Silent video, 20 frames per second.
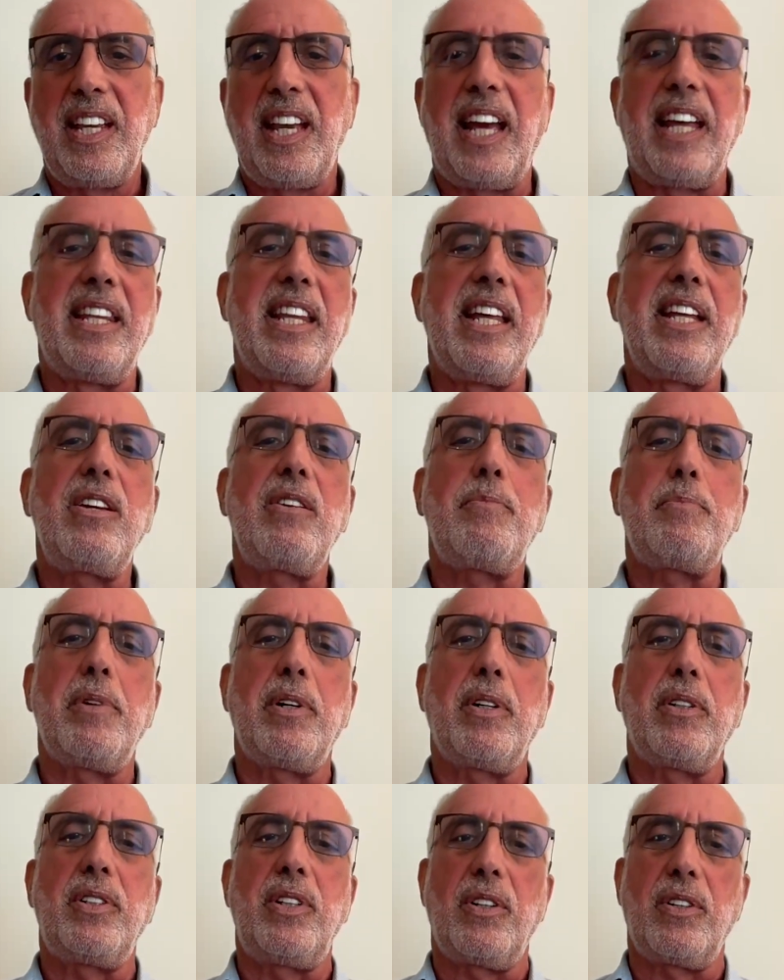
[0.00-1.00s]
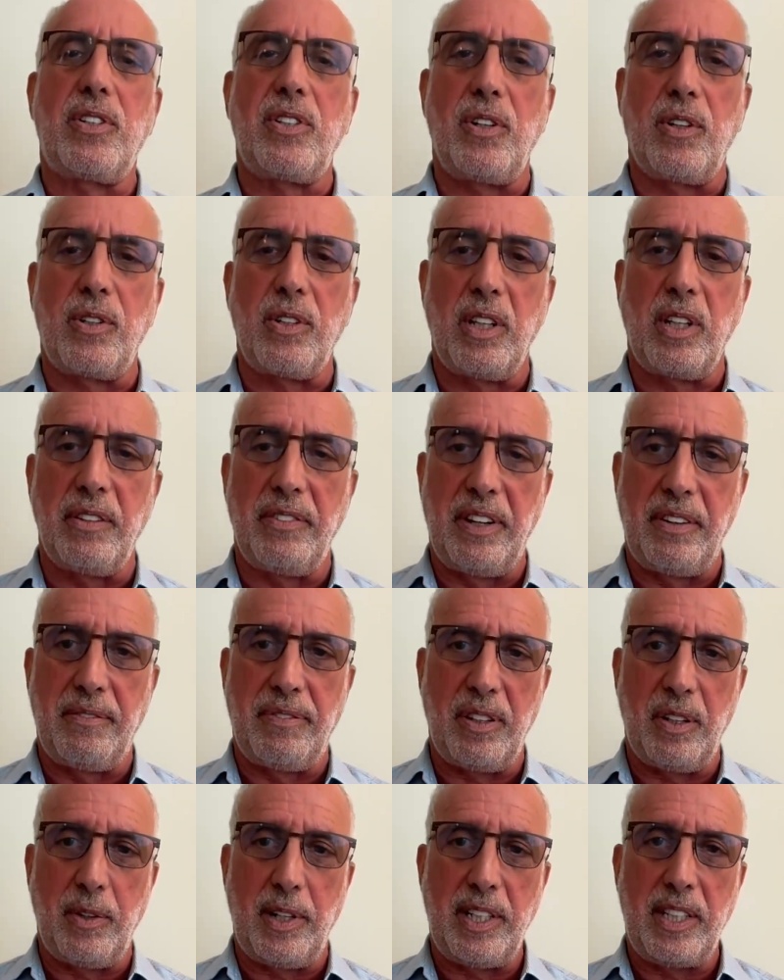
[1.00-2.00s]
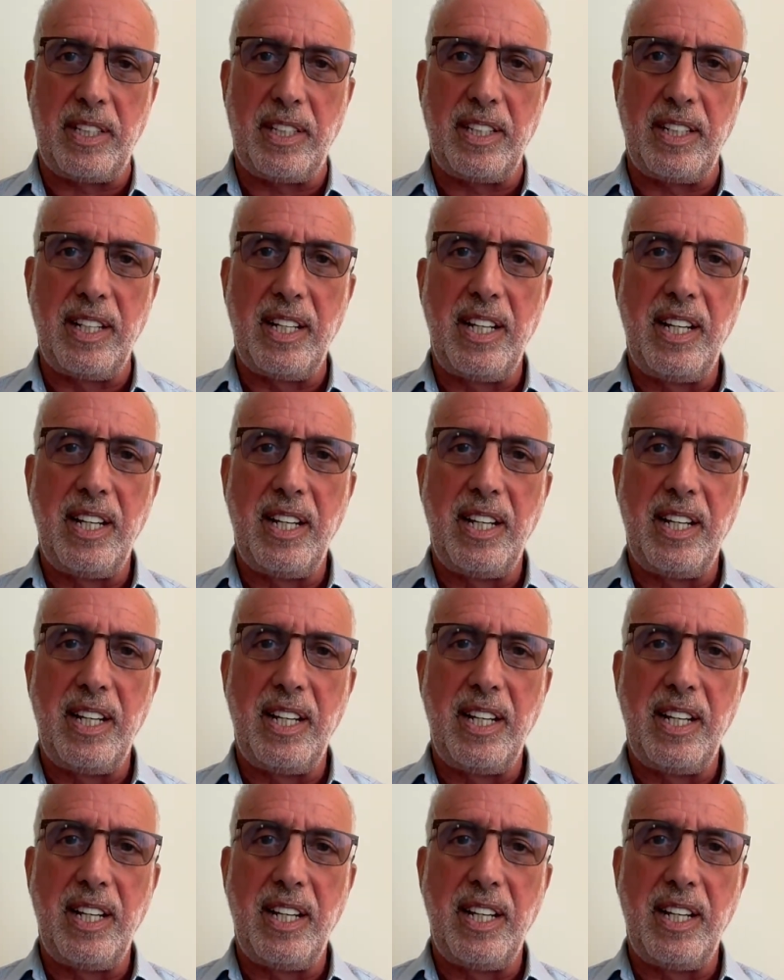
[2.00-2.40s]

And then you build your circle of influence.